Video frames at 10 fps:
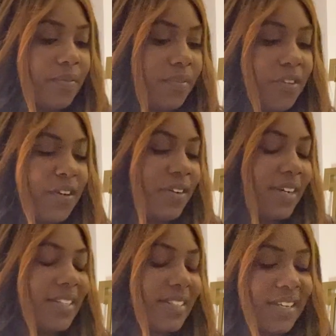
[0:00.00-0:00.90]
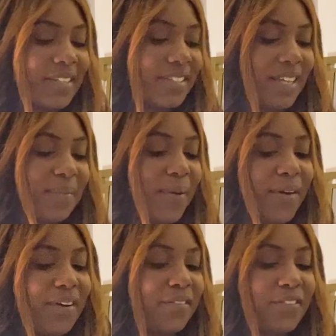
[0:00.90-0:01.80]
There is like a some
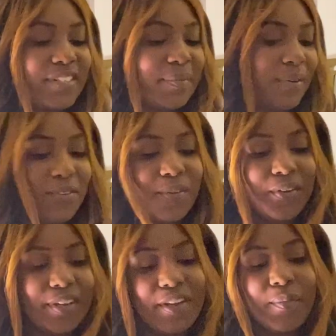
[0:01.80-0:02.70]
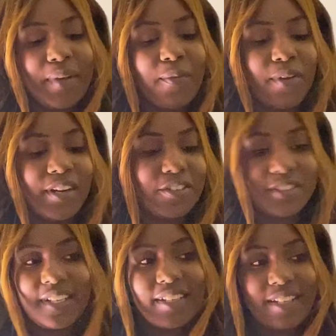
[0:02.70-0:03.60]
part of, for some of you, your ego may want to
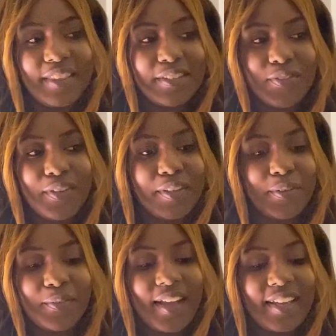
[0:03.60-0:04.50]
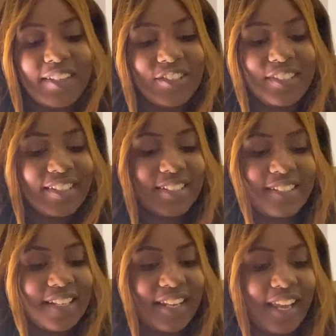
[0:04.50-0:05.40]
just like take this for a little ride just to
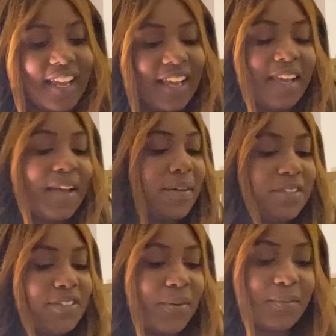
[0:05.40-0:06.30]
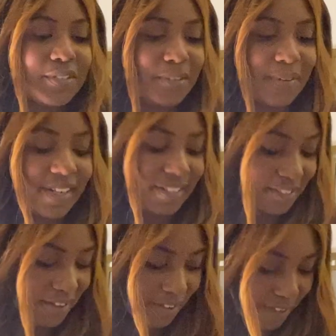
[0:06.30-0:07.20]
see. Don't do it. It's
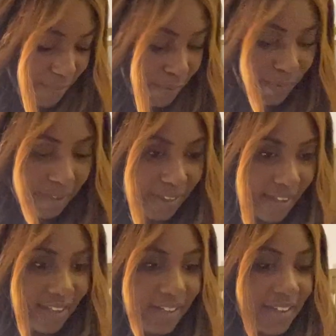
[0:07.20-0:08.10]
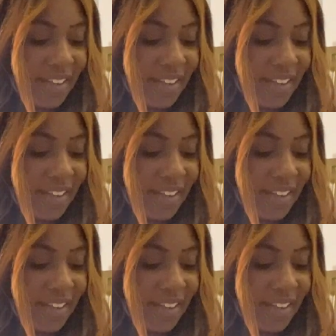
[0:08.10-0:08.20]
not going to be worth it.